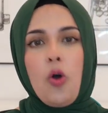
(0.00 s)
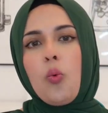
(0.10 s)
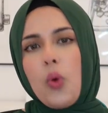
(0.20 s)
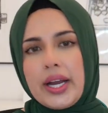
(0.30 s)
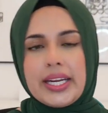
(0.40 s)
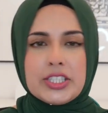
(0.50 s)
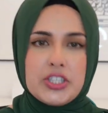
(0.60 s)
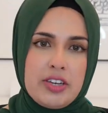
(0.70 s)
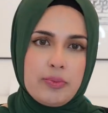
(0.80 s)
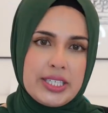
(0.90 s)
What an
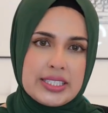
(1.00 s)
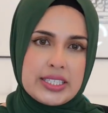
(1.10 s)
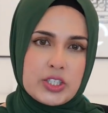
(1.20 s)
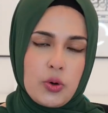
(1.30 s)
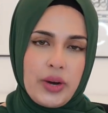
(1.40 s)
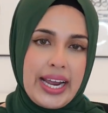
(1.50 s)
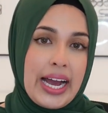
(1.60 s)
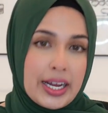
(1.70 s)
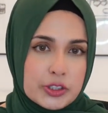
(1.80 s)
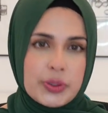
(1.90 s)
achievement to score
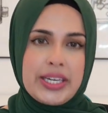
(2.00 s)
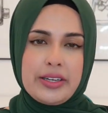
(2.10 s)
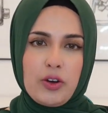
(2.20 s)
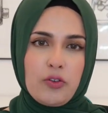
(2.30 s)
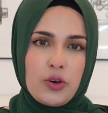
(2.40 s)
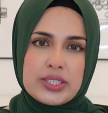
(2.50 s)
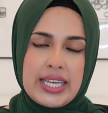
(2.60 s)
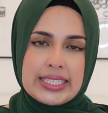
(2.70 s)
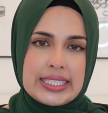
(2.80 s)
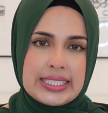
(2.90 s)
100 in your first
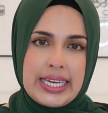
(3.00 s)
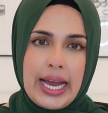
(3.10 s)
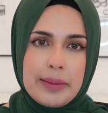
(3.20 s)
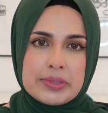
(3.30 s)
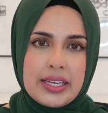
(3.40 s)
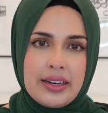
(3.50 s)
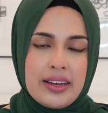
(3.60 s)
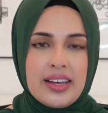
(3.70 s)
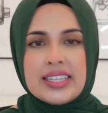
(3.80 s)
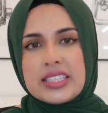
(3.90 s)
test as a captain.
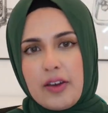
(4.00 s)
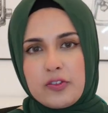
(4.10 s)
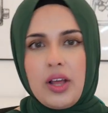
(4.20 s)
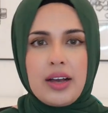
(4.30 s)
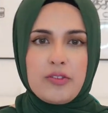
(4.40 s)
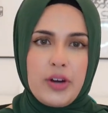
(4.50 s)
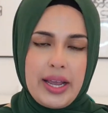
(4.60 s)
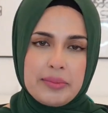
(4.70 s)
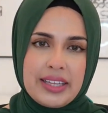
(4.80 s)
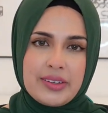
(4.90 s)
Tough luck for
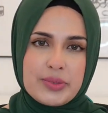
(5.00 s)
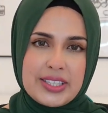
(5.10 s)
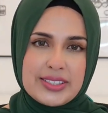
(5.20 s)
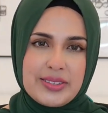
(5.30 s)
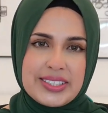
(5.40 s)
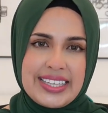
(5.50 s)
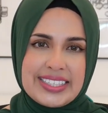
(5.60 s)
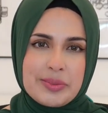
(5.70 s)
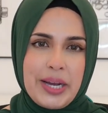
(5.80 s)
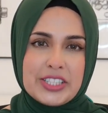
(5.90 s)
him that the results of the
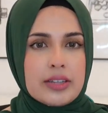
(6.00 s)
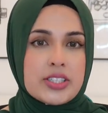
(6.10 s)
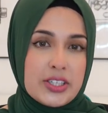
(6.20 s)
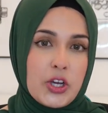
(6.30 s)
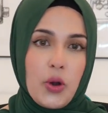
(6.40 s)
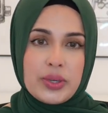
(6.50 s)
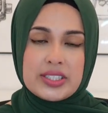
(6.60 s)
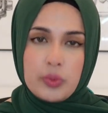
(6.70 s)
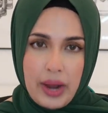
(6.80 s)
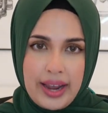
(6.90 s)
test match didn't go
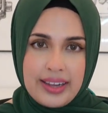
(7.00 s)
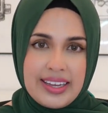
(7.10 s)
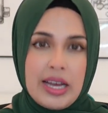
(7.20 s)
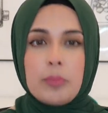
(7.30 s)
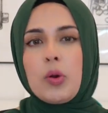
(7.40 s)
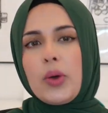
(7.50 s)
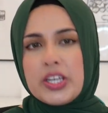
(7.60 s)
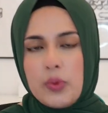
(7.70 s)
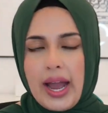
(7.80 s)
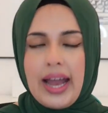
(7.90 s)
his way, but when
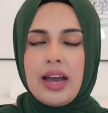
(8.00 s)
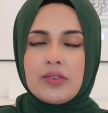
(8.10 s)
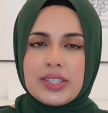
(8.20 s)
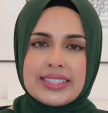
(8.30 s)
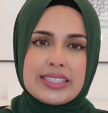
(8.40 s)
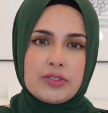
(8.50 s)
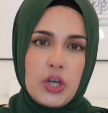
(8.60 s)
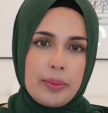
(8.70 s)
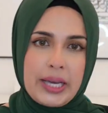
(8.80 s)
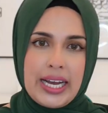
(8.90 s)
you have a list of
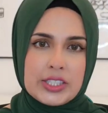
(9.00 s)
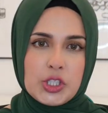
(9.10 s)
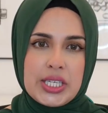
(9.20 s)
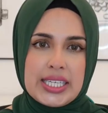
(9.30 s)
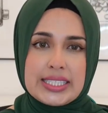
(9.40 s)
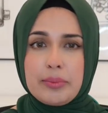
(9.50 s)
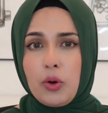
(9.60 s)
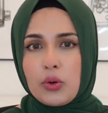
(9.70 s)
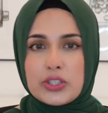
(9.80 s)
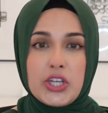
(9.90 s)
drop catches and
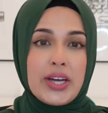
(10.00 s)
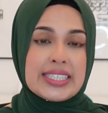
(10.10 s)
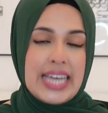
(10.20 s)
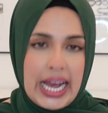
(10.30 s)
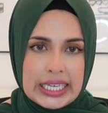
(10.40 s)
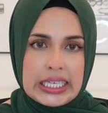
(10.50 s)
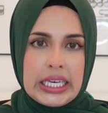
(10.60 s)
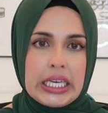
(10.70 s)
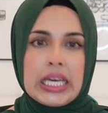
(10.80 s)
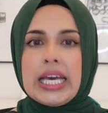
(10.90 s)
bowlers not
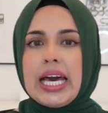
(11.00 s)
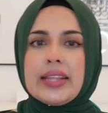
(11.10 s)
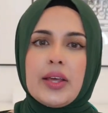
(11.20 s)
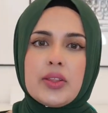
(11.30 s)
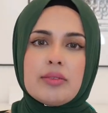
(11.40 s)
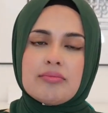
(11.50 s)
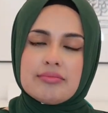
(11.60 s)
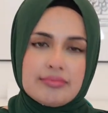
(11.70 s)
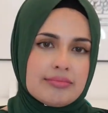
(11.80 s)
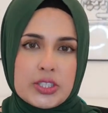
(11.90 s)
attacking, then
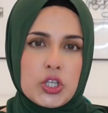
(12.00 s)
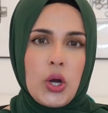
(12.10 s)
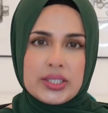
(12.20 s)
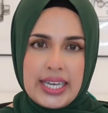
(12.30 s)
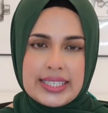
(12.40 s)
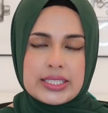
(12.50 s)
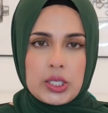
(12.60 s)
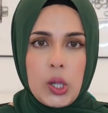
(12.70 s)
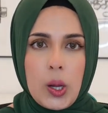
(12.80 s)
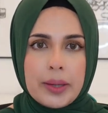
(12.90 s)
it's a tall task to
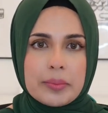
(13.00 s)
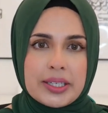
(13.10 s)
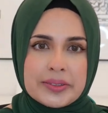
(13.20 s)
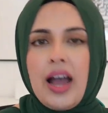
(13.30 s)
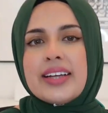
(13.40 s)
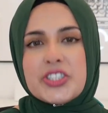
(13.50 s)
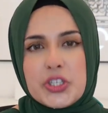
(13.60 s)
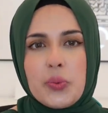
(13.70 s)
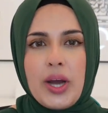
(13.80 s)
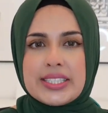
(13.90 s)
climb. I
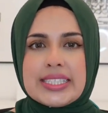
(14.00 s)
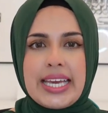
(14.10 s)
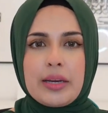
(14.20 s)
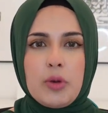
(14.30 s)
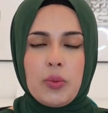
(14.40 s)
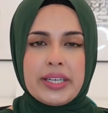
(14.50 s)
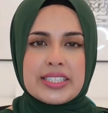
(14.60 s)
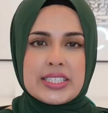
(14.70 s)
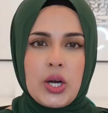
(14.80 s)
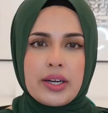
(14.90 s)
do want to take a moment
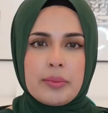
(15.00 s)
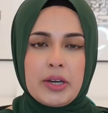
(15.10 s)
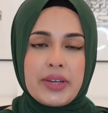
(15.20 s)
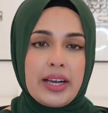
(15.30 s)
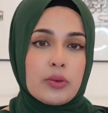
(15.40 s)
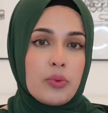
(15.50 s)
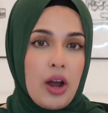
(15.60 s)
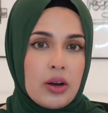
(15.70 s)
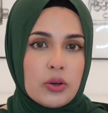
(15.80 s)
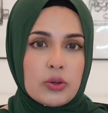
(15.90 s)
to talk about
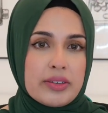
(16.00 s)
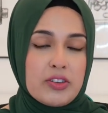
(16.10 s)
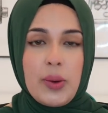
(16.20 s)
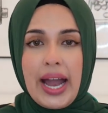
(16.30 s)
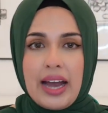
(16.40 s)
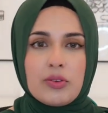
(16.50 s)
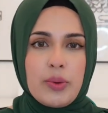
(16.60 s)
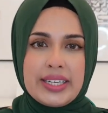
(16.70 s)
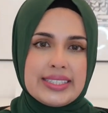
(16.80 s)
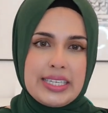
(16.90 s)
Rahul. If you have
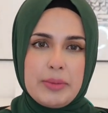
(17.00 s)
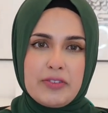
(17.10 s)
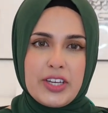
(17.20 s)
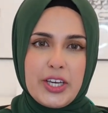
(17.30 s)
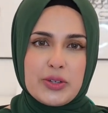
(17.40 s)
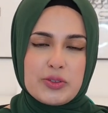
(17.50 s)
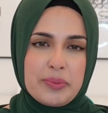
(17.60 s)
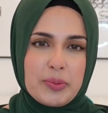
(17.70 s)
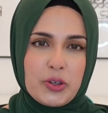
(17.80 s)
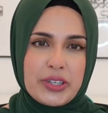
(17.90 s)
already seen my videos from
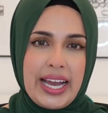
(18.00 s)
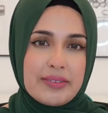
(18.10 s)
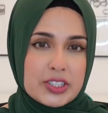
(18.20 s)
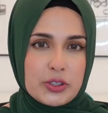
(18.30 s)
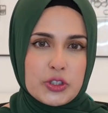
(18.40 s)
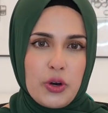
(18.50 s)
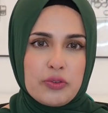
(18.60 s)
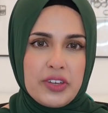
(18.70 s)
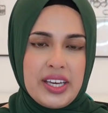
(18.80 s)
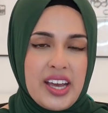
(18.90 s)
the Border Gavaskar
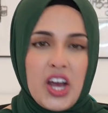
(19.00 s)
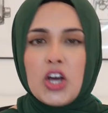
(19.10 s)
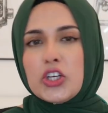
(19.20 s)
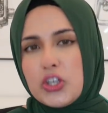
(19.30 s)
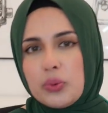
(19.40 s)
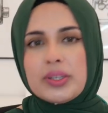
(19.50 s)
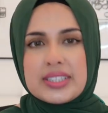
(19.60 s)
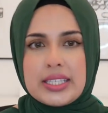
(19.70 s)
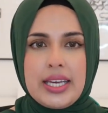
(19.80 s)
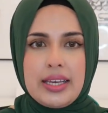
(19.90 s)
Trophy, you will
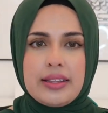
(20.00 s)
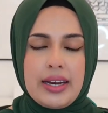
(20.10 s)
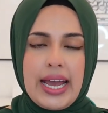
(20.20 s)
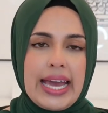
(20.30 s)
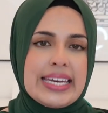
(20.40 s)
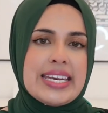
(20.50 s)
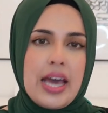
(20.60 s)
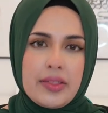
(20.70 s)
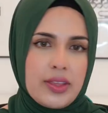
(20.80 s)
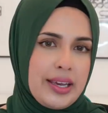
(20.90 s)
see that I had
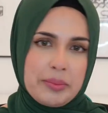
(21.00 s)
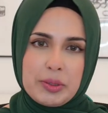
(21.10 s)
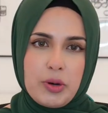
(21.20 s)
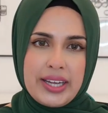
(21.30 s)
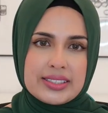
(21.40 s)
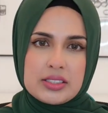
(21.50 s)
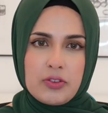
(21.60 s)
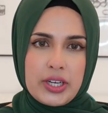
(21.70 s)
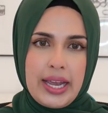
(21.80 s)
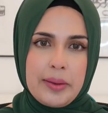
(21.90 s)
nothing but praises
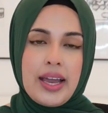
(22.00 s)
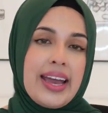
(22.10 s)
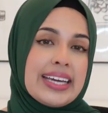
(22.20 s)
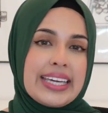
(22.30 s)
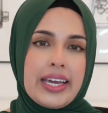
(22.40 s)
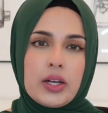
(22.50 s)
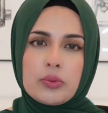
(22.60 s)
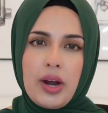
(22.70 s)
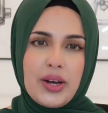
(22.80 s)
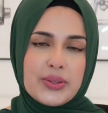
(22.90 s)
for him.
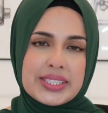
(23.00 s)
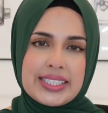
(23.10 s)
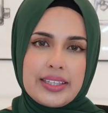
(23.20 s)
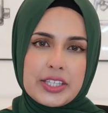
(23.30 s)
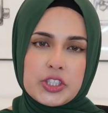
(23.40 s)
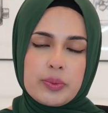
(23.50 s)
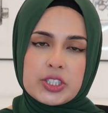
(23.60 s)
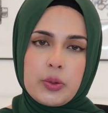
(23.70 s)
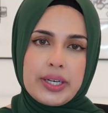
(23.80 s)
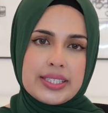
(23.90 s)
Rahul's selection
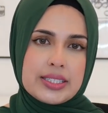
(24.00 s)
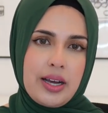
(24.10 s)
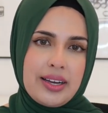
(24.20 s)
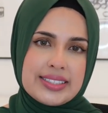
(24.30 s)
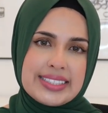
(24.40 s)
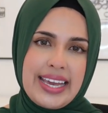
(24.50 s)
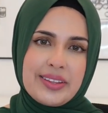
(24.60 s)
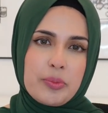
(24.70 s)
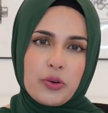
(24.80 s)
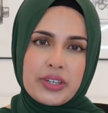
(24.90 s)
was criticized in
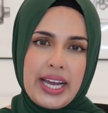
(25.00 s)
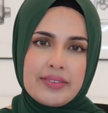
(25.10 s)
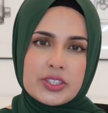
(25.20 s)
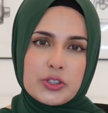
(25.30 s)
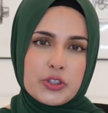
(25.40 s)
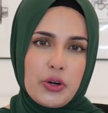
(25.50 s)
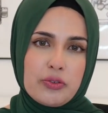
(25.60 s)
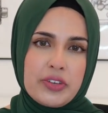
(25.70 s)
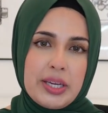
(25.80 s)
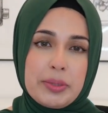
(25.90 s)
the Border Gavaskar
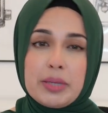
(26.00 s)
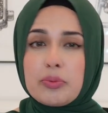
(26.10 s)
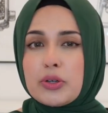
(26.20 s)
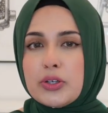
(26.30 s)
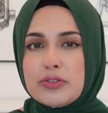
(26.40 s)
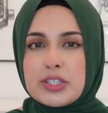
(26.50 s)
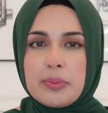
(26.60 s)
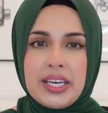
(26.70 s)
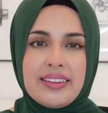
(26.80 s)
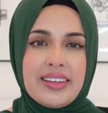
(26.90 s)
Trophy, but he proved to
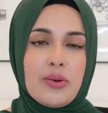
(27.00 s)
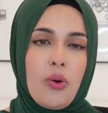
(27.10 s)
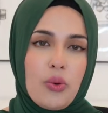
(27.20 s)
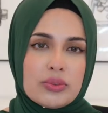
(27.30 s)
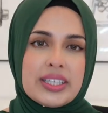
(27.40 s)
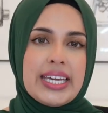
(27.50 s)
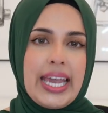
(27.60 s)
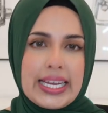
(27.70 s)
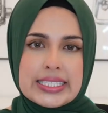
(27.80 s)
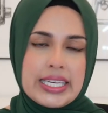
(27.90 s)
be the only
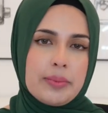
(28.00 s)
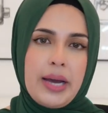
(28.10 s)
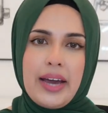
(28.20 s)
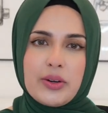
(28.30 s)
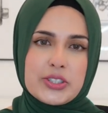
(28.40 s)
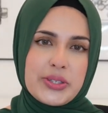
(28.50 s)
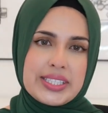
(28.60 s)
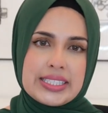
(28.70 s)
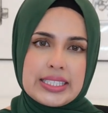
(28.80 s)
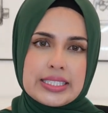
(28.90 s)
Indian batter to
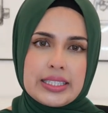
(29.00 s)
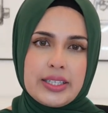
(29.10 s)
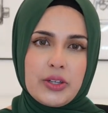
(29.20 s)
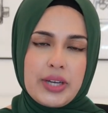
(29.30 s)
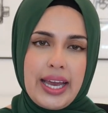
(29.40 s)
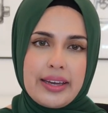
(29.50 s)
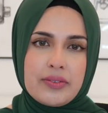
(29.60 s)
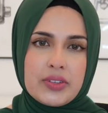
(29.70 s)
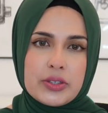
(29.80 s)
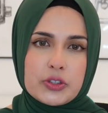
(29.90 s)
consistently look ahead
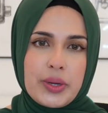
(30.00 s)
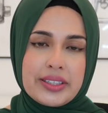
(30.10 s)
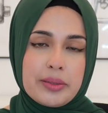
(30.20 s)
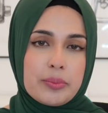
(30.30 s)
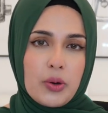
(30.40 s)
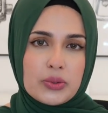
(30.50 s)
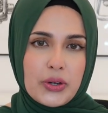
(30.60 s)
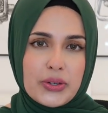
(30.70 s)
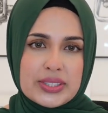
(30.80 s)
of the Australian bowlers.